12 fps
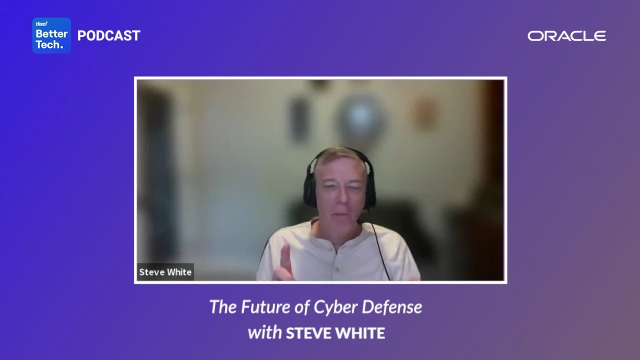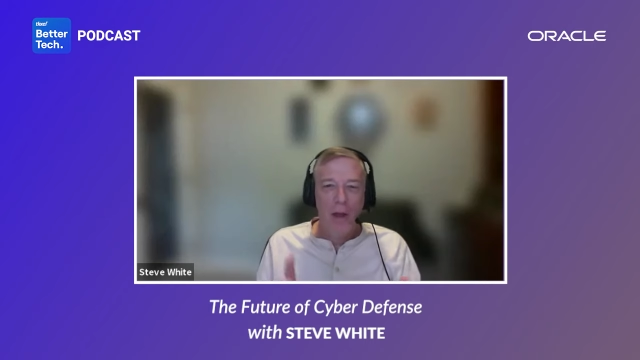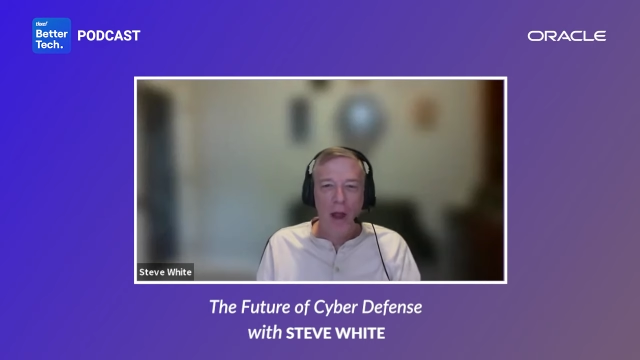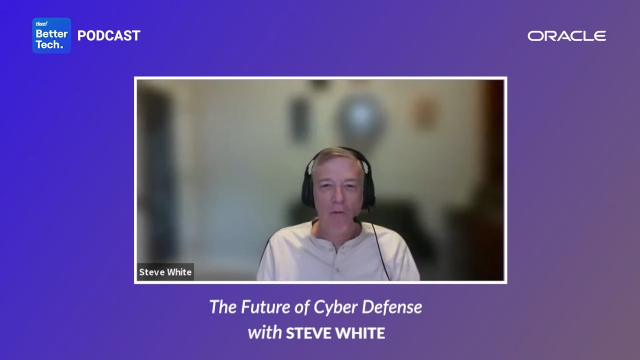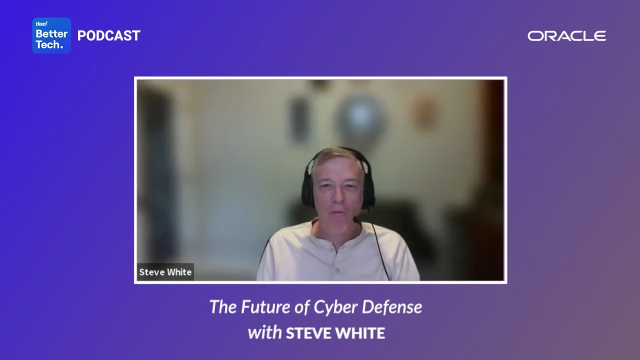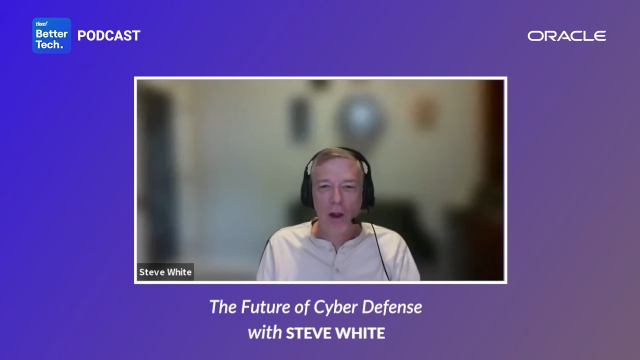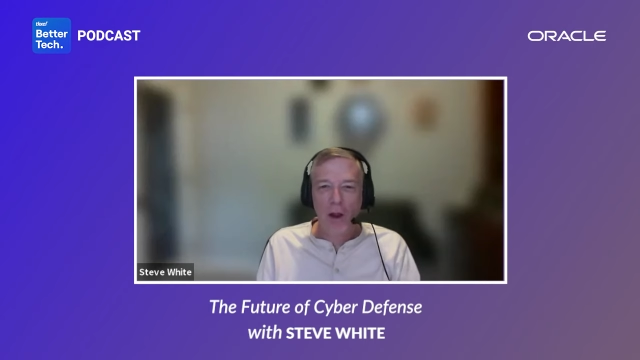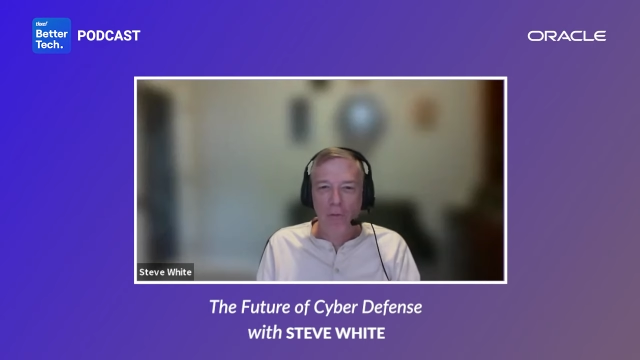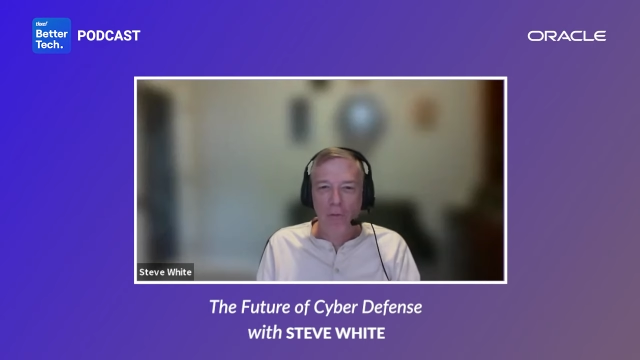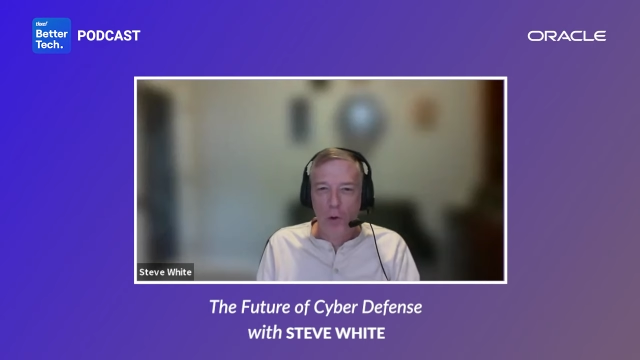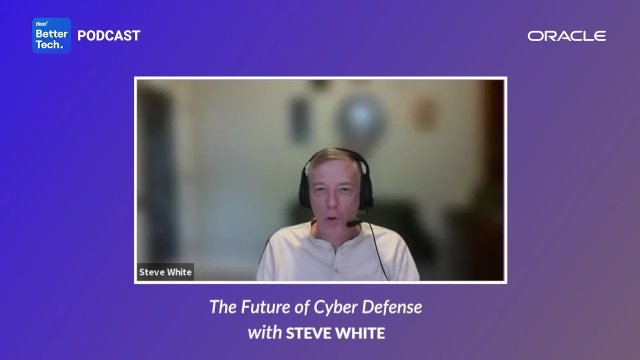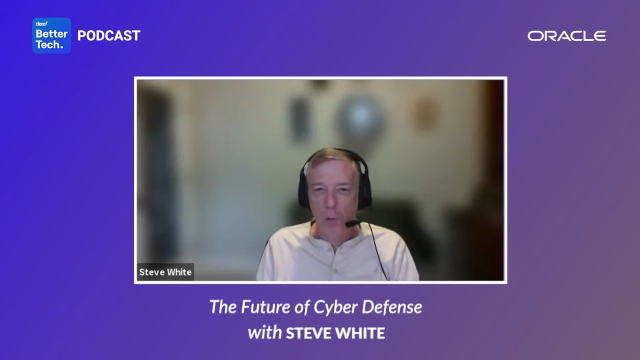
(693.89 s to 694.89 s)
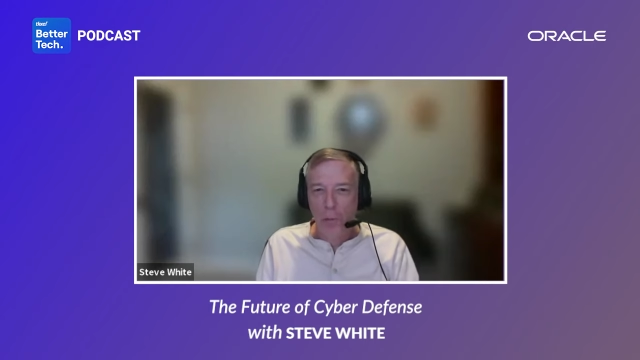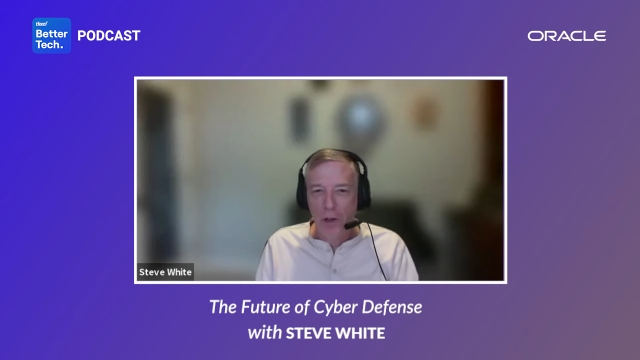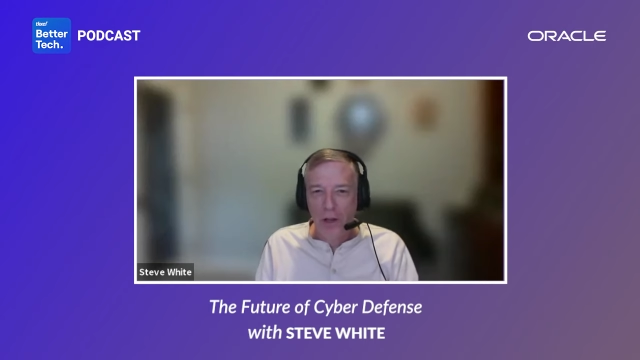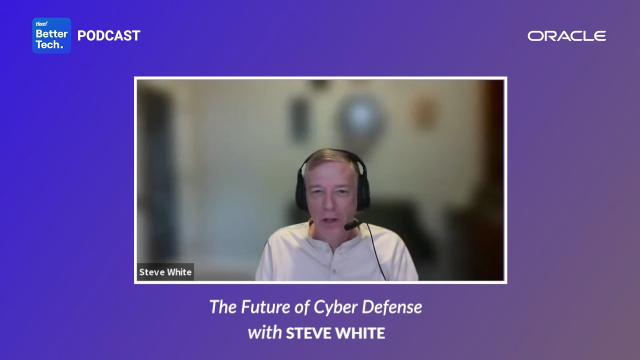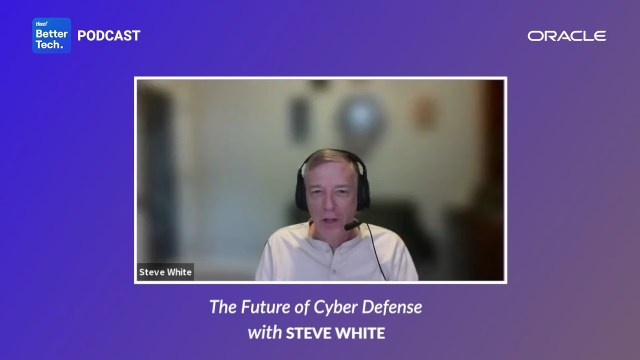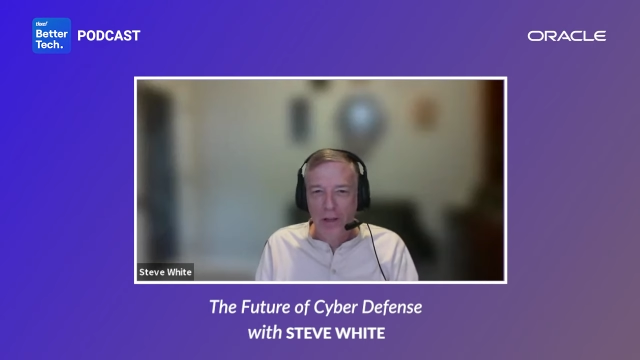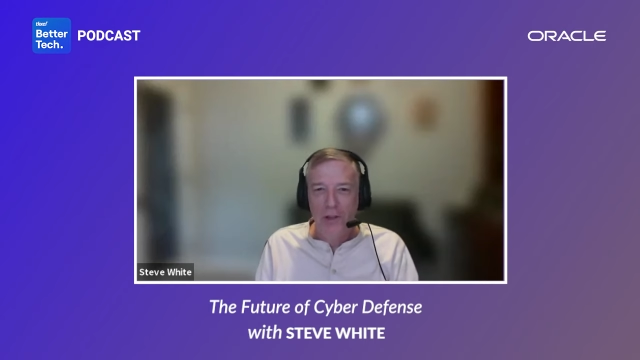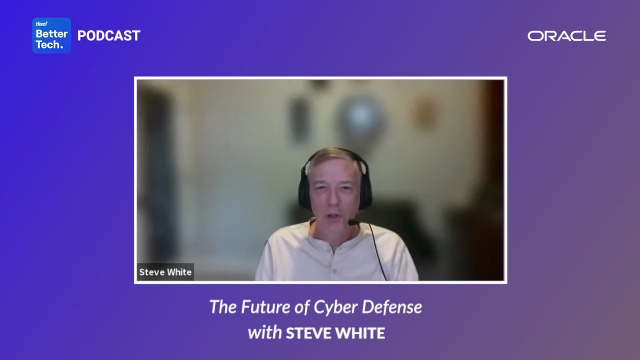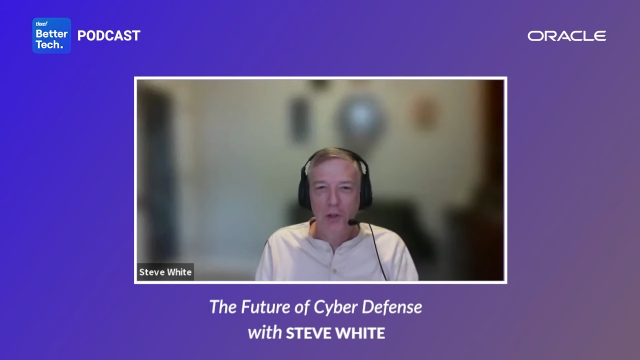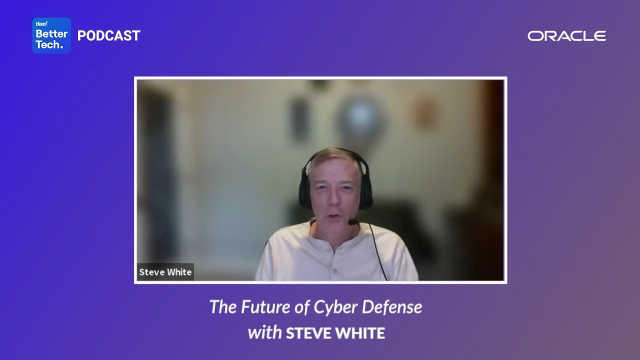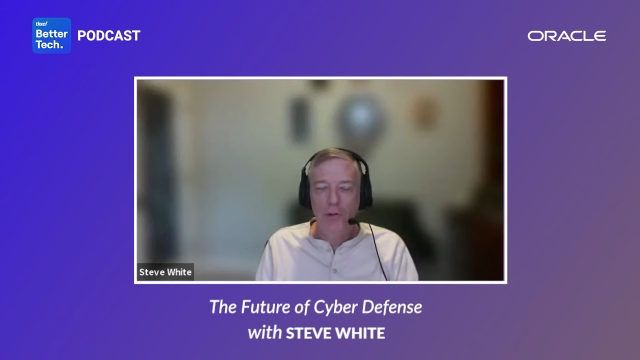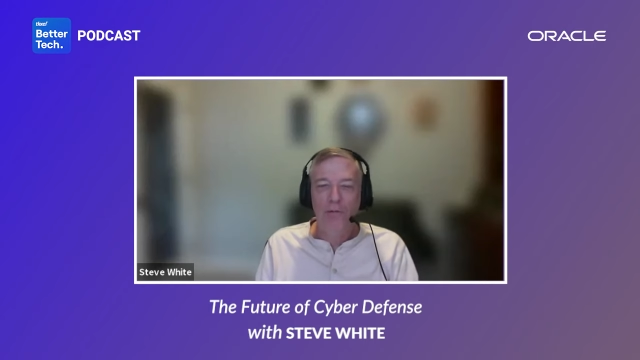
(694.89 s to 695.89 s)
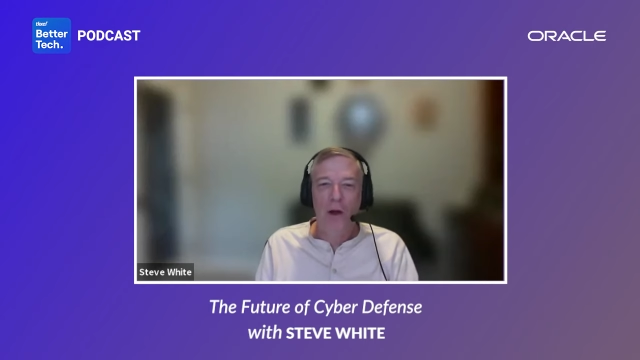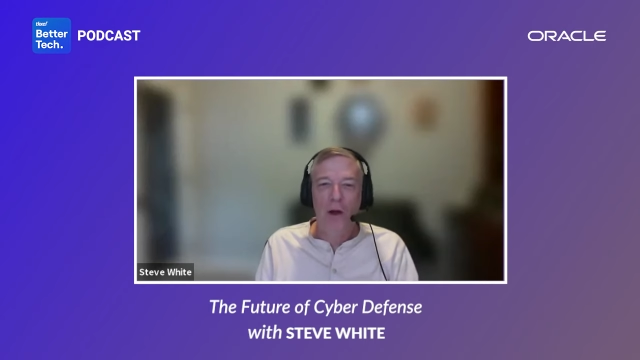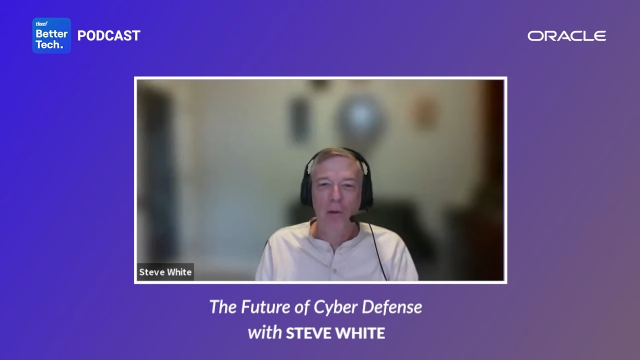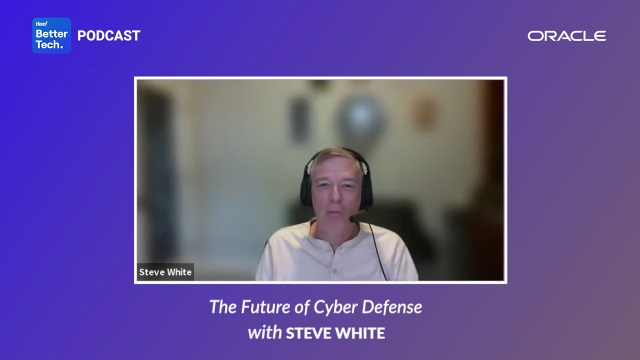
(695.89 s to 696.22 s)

Every vulnerability that the tools find